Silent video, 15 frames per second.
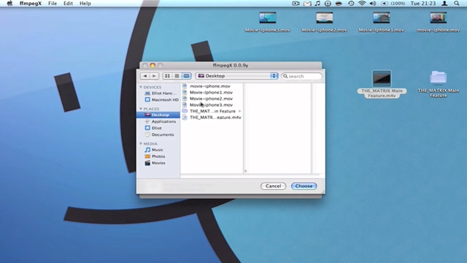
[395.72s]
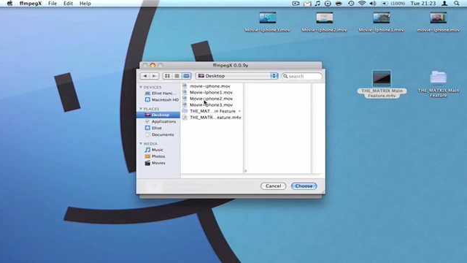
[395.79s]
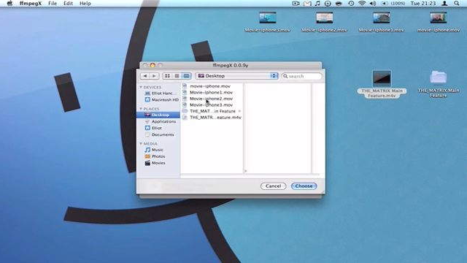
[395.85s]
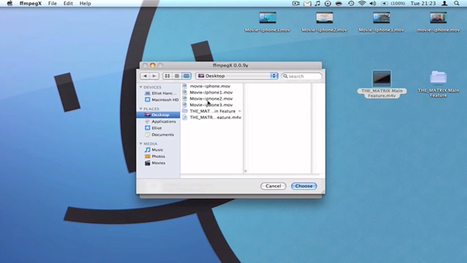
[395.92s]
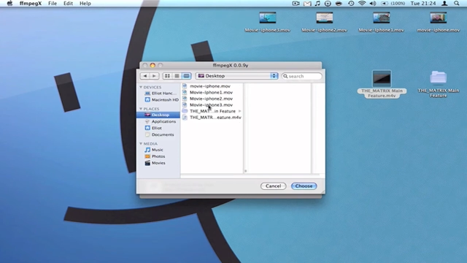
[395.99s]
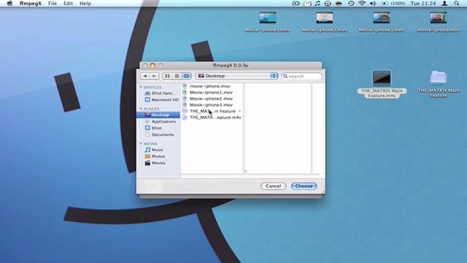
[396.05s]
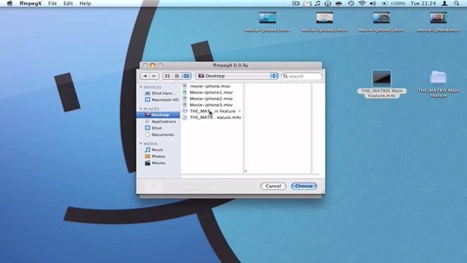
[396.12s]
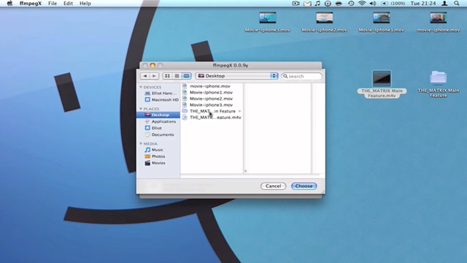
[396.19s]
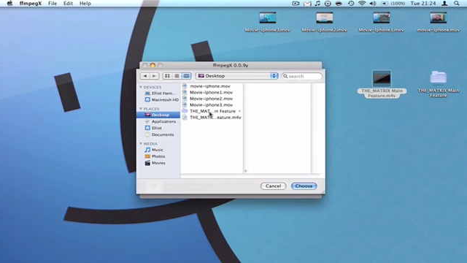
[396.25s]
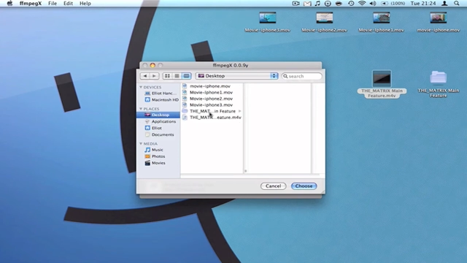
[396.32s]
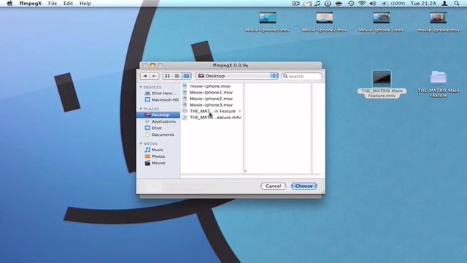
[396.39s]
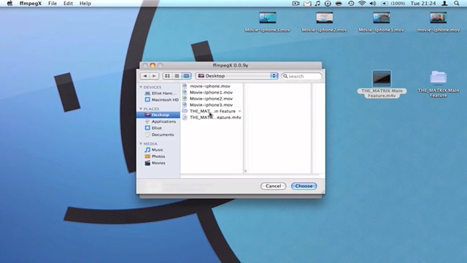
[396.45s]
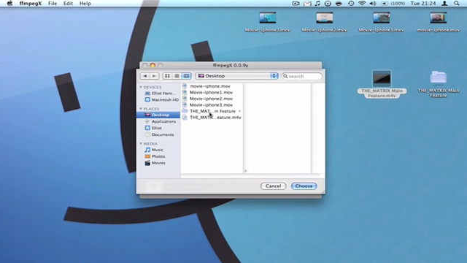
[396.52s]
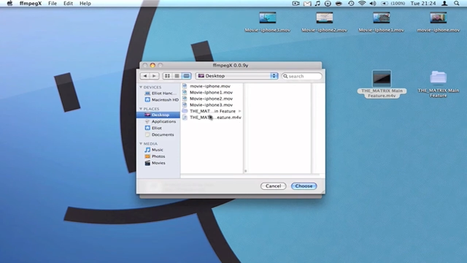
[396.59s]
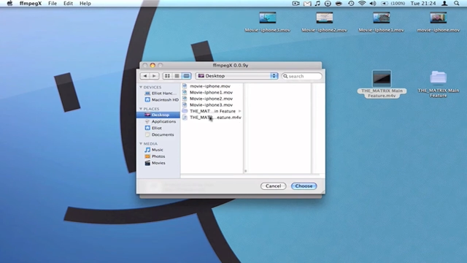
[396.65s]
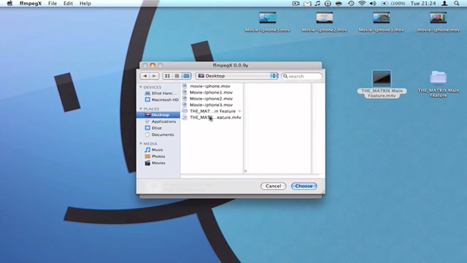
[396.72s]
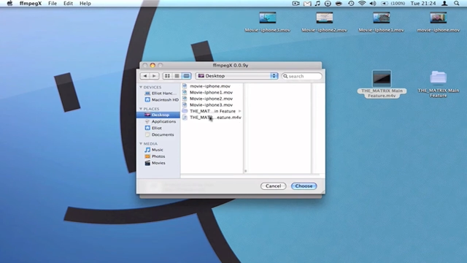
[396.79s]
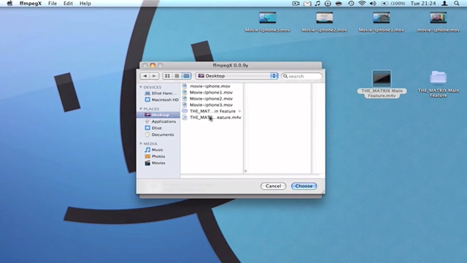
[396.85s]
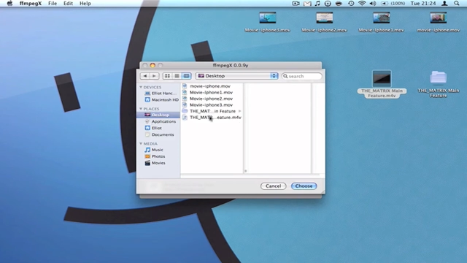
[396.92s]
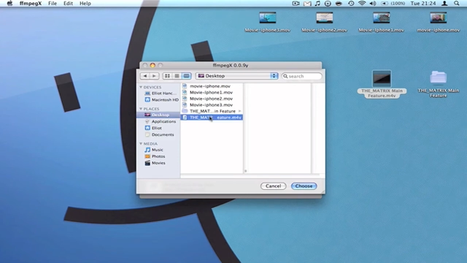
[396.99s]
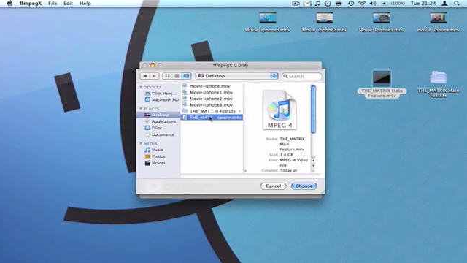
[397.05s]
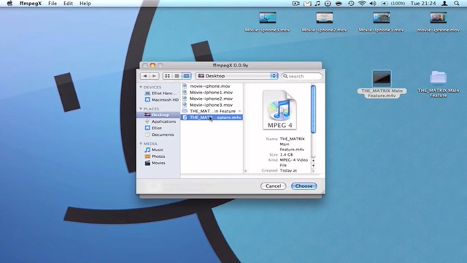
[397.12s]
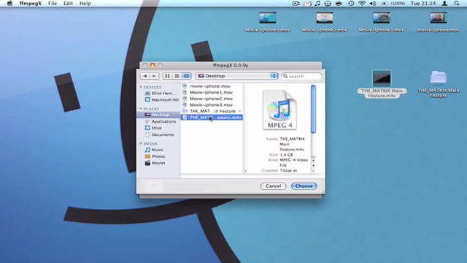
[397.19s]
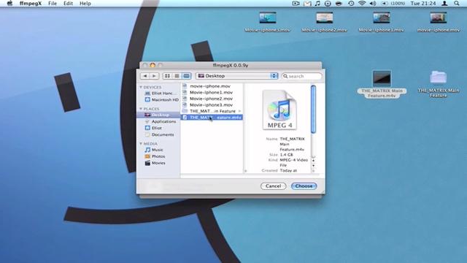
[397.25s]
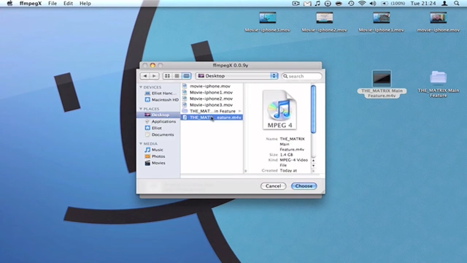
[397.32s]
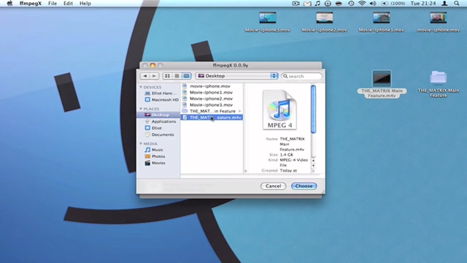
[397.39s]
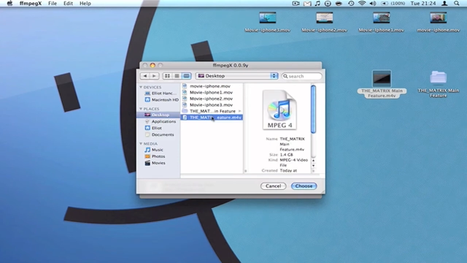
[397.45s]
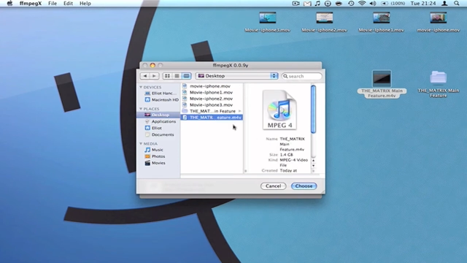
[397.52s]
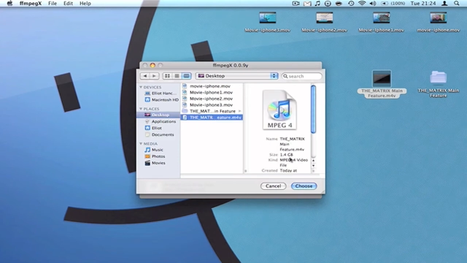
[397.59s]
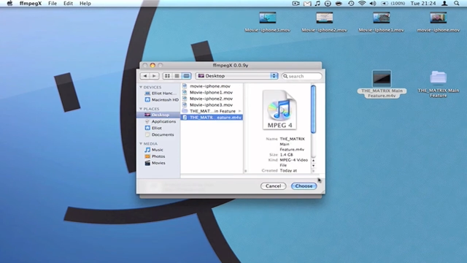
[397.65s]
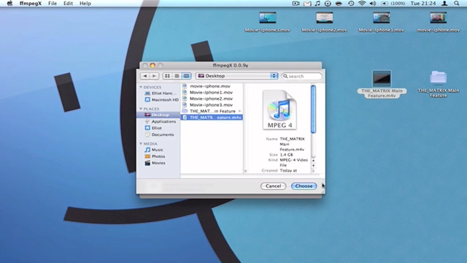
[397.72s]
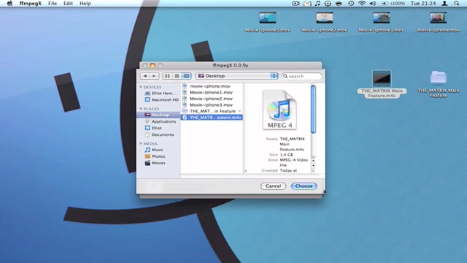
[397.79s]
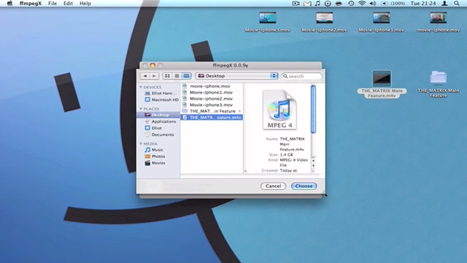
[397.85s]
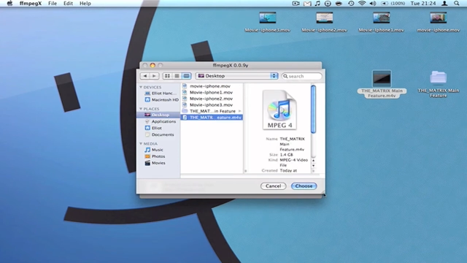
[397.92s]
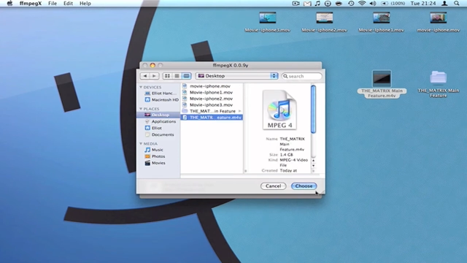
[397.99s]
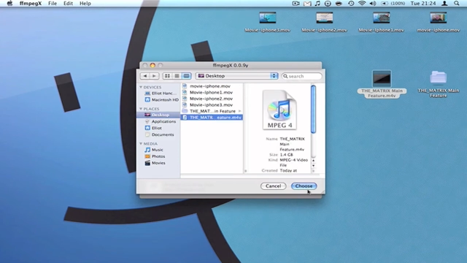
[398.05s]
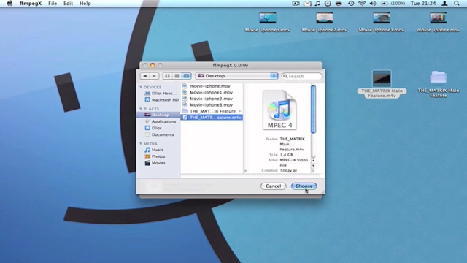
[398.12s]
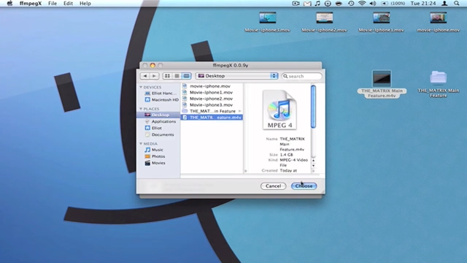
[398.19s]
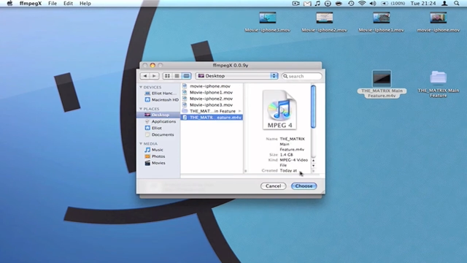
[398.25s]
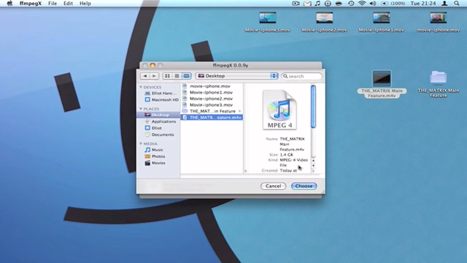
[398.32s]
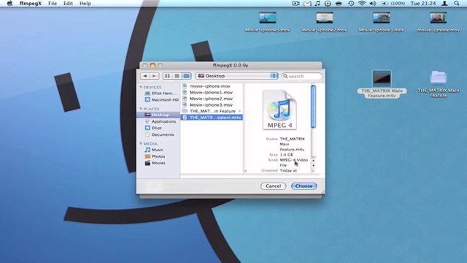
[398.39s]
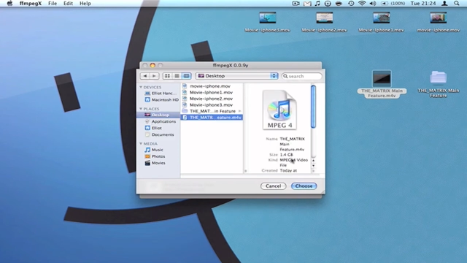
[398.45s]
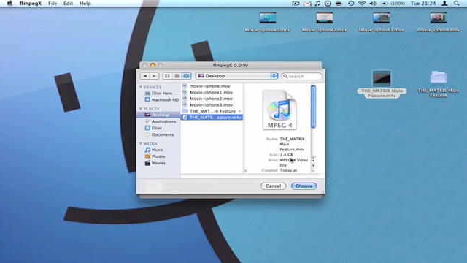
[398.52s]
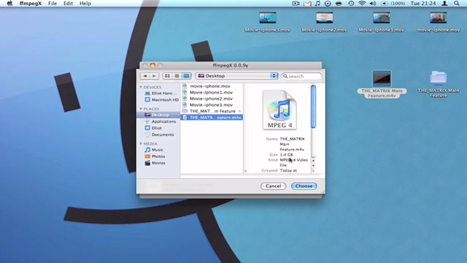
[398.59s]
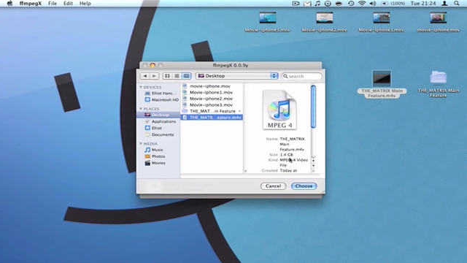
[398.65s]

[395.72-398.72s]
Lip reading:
[unreadable: no face in view]